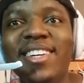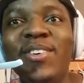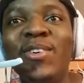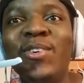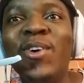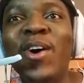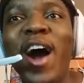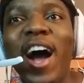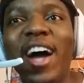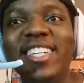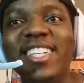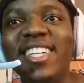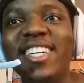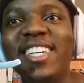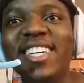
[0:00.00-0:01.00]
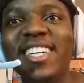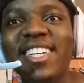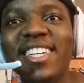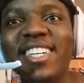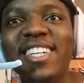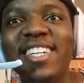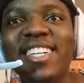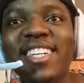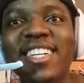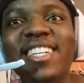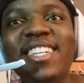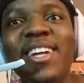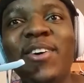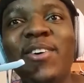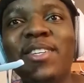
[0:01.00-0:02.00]
Watch.
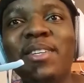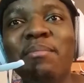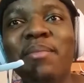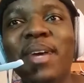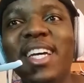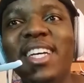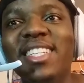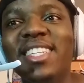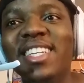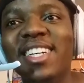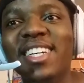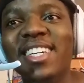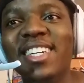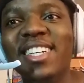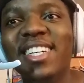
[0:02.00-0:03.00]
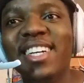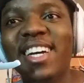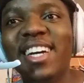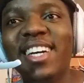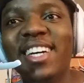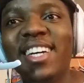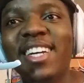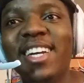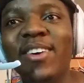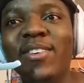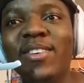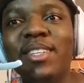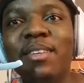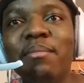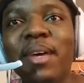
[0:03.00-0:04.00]
That was amazing. That
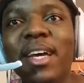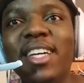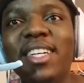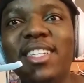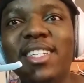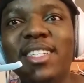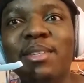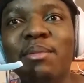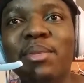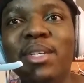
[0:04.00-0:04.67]
was amazing to